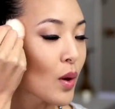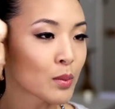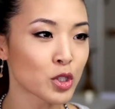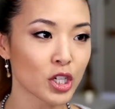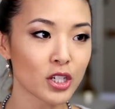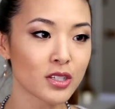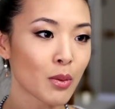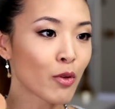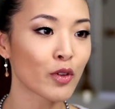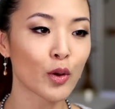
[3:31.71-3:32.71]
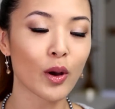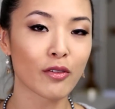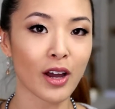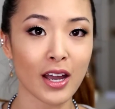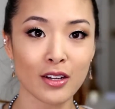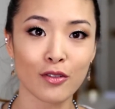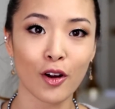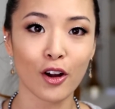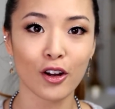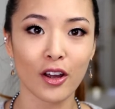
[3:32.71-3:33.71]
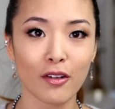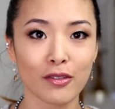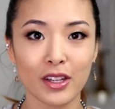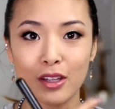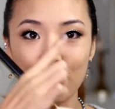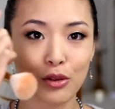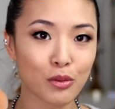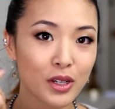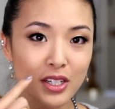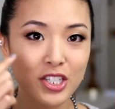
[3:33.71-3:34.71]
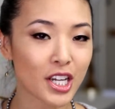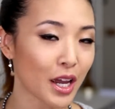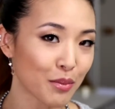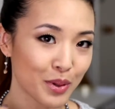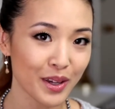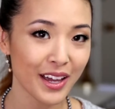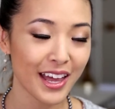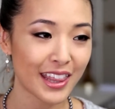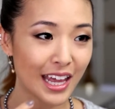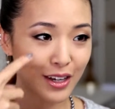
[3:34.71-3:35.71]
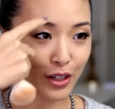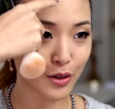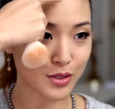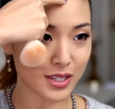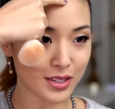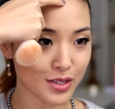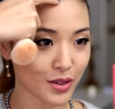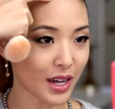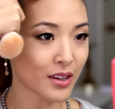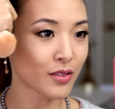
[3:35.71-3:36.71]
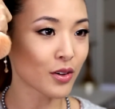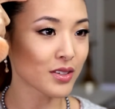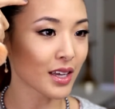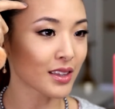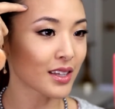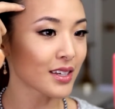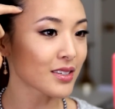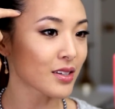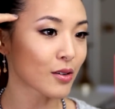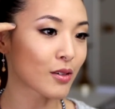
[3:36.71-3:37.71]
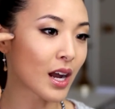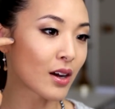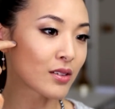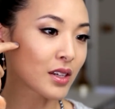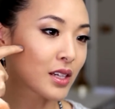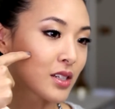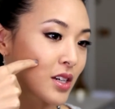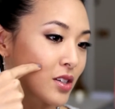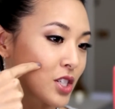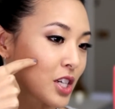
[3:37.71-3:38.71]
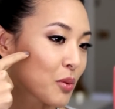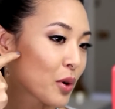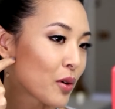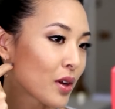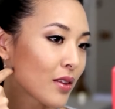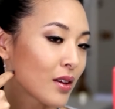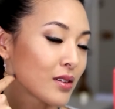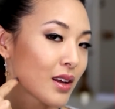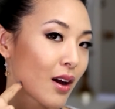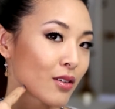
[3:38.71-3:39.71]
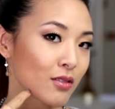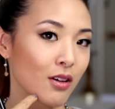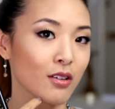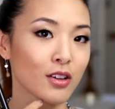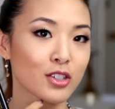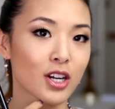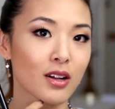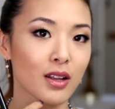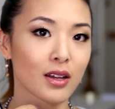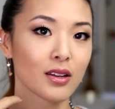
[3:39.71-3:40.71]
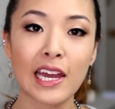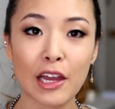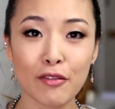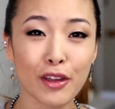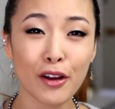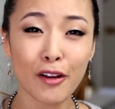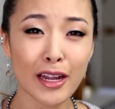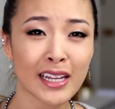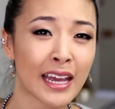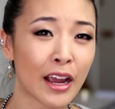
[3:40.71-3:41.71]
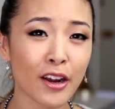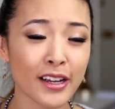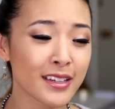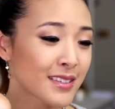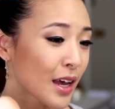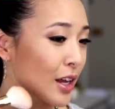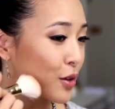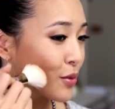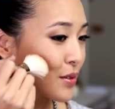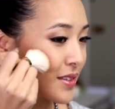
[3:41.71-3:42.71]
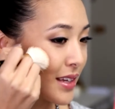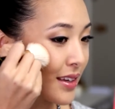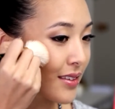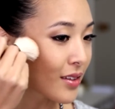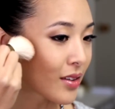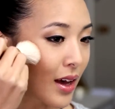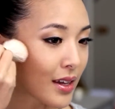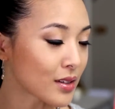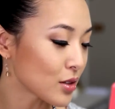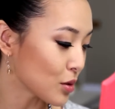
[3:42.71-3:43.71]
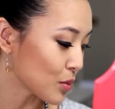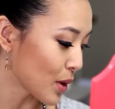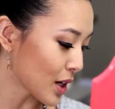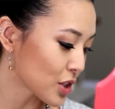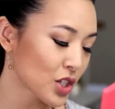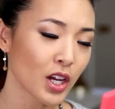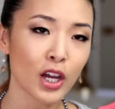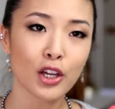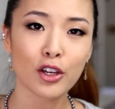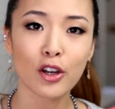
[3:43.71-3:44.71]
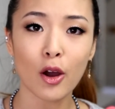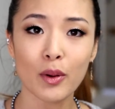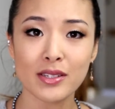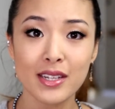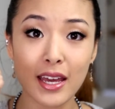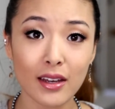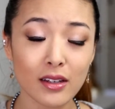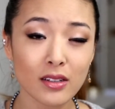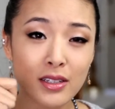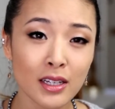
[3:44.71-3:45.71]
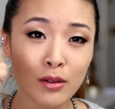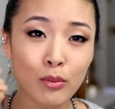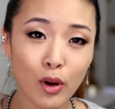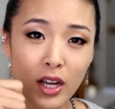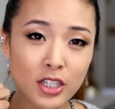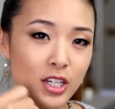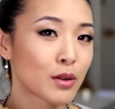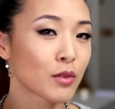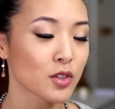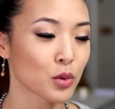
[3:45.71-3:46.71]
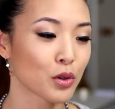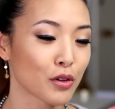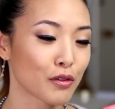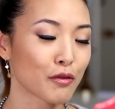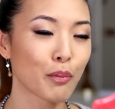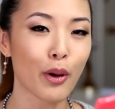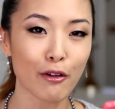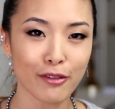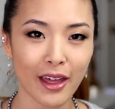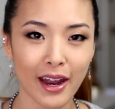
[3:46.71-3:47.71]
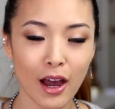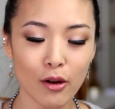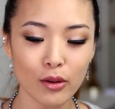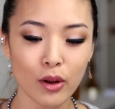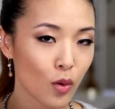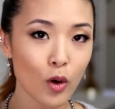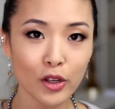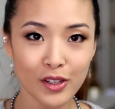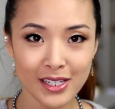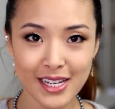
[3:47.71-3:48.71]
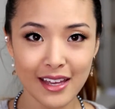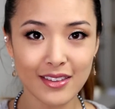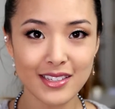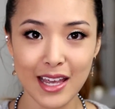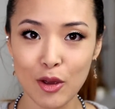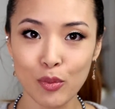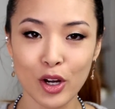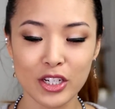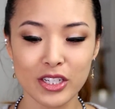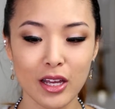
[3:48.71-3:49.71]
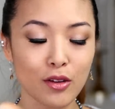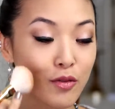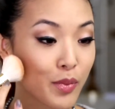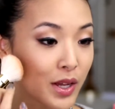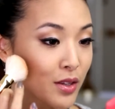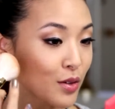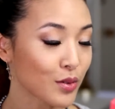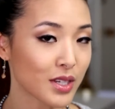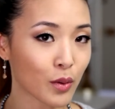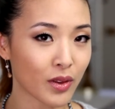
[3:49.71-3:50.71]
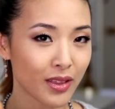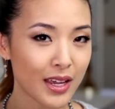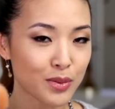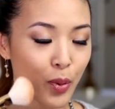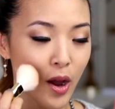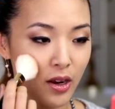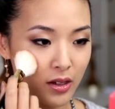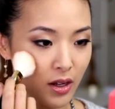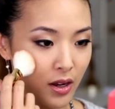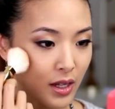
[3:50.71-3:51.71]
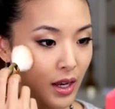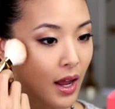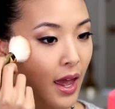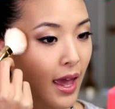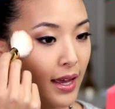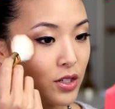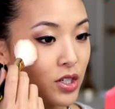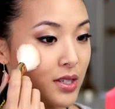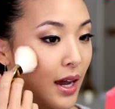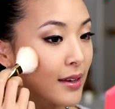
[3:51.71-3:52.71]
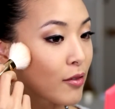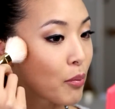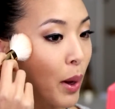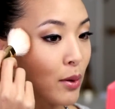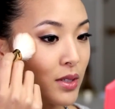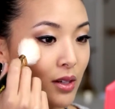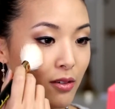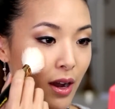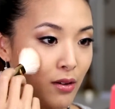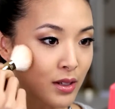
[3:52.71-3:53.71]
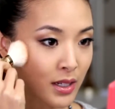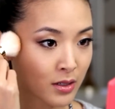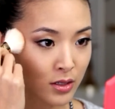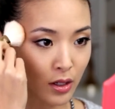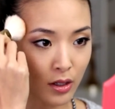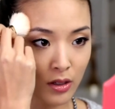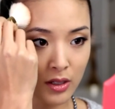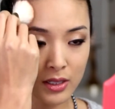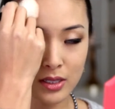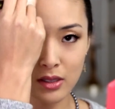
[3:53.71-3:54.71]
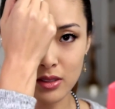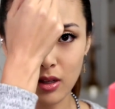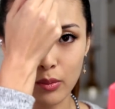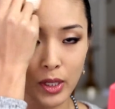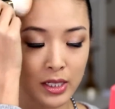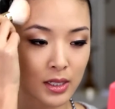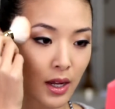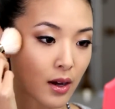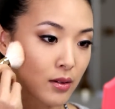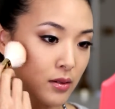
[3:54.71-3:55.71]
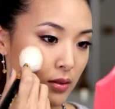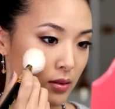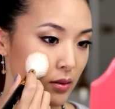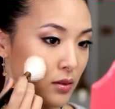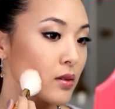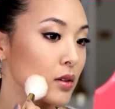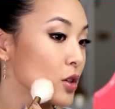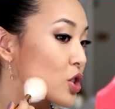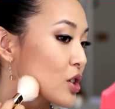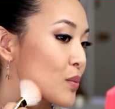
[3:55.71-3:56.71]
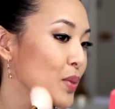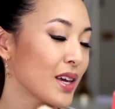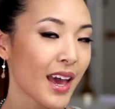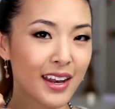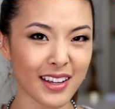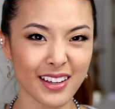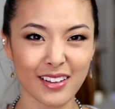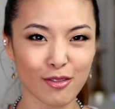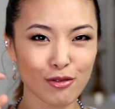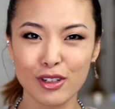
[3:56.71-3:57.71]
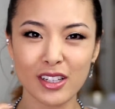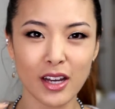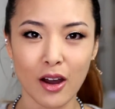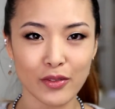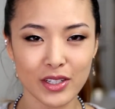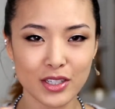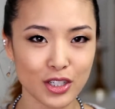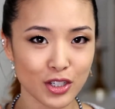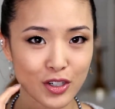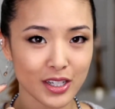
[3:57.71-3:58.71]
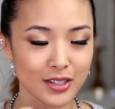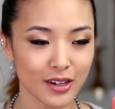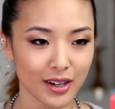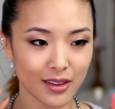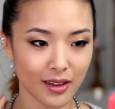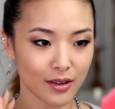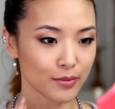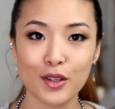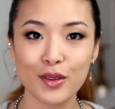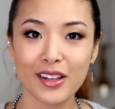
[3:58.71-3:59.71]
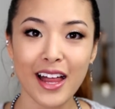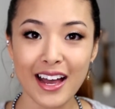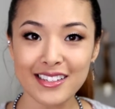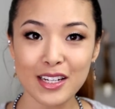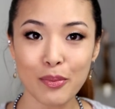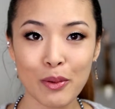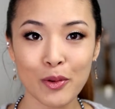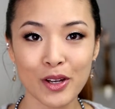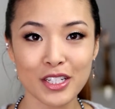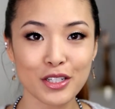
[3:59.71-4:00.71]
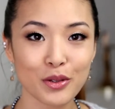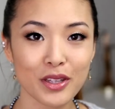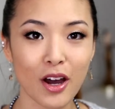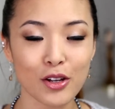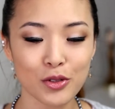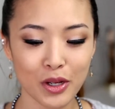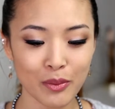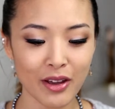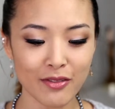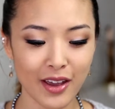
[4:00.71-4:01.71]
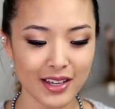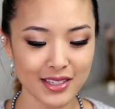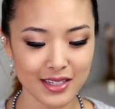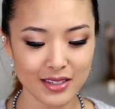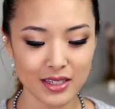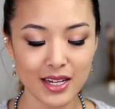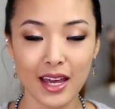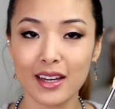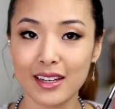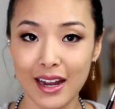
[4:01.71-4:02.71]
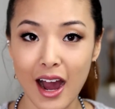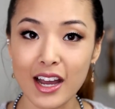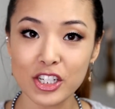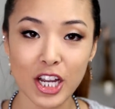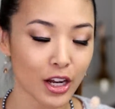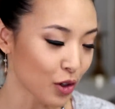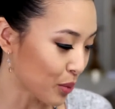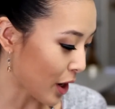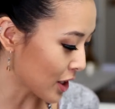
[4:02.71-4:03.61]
So I'm sure some of you have kind of heard of the 3 shape that it goes in. So it kind of goes like this around into your cheekbone and then down along your jawline. If there are any areas that you see the line too much, you could always take a clean brush and sort of buff that out, or you can take the same brush that you've been using with less product on it and just kind of bounce it around in a circle until it's all blended out. There shouldn't be any really obvious streaks or anything. So the last I'm going to do with contouring my face is to take an eyeshadow